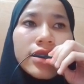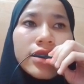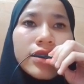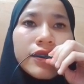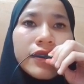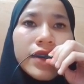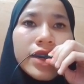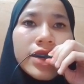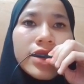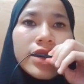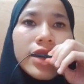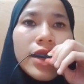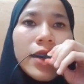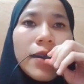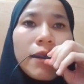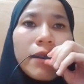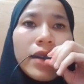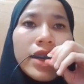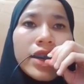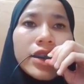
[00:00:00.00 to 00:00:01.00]
risk
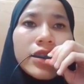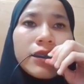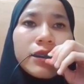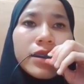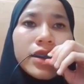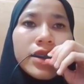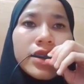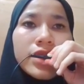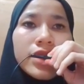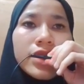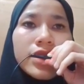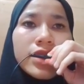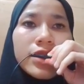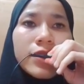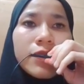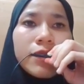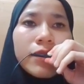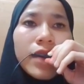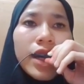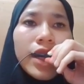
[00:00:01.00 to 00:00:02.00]
management
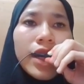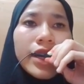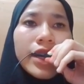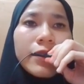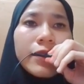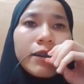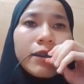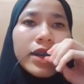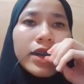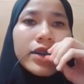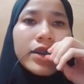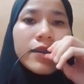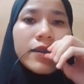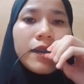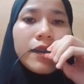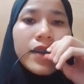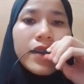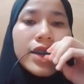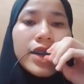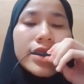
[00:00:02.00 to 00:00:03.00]
systems are in place.
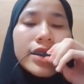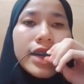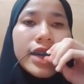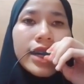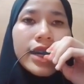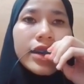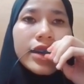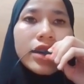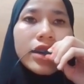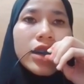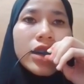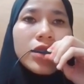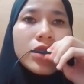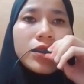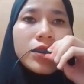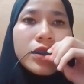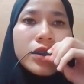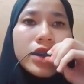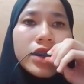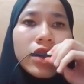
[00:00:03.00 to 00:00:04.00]
Second,
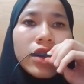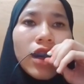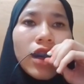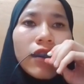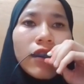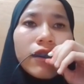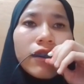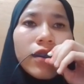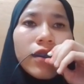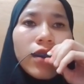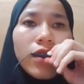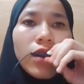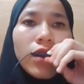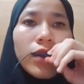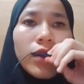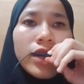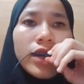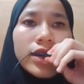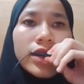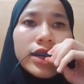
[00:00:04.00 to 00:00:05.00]
duty of
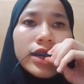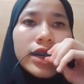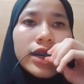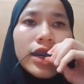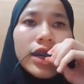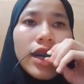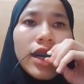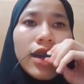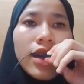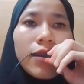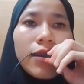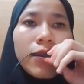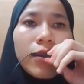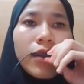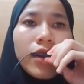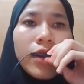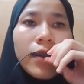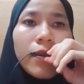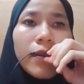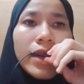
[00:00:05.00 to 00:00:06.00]
loyalty. The
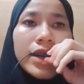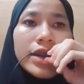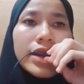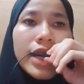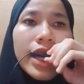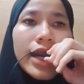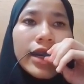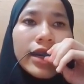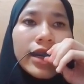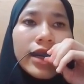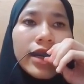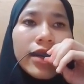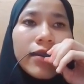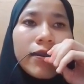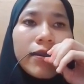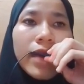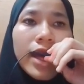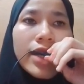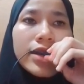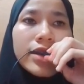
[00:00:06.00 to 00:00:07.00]
board must act in the
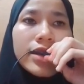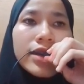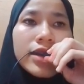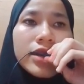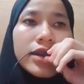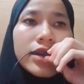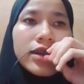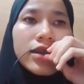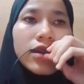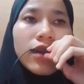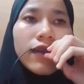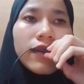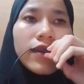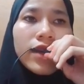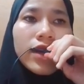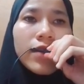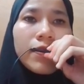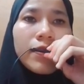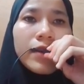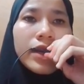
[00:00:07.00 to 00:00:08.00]
best interest of the
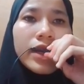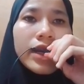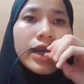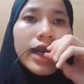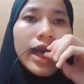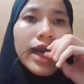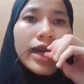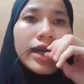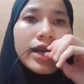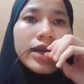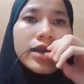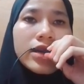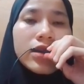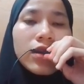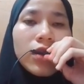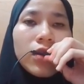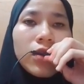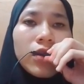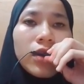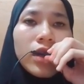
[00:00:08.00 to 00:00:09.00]
company and its
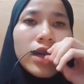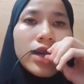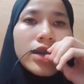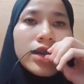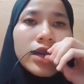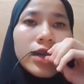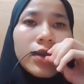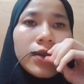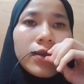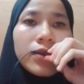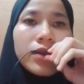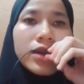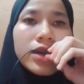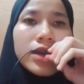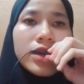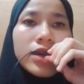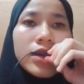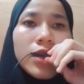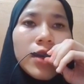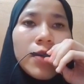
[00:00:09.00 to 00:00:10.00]

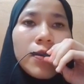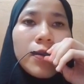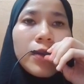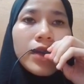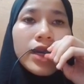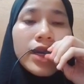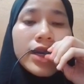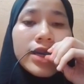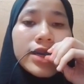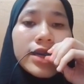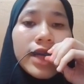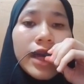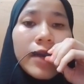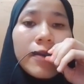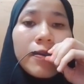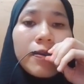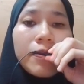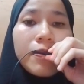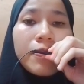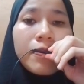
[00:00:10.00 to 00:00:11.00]
shareholders, putting aside
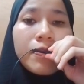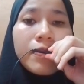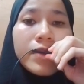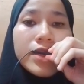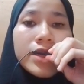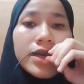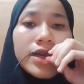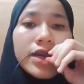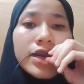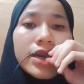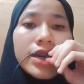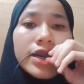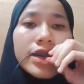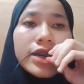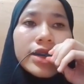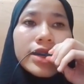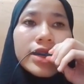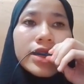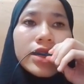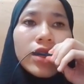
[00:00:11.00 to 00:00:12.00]
personal
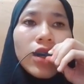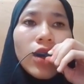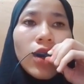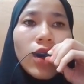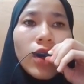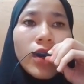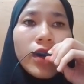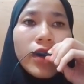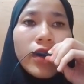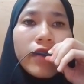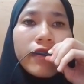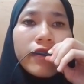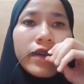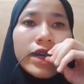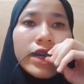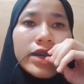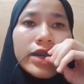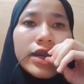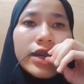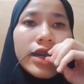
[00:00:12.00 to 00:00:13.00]
interests or
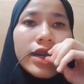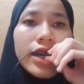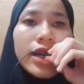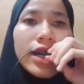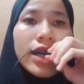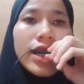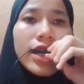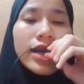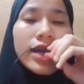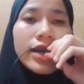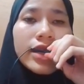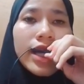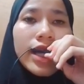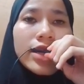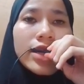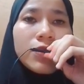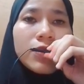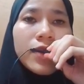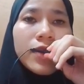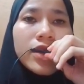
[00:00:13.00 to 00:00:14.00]
conflicts. The
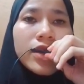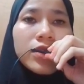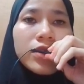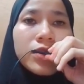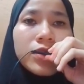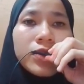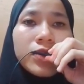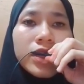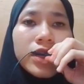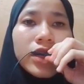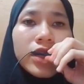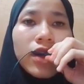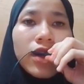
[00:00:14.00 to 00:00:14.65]
last one, duty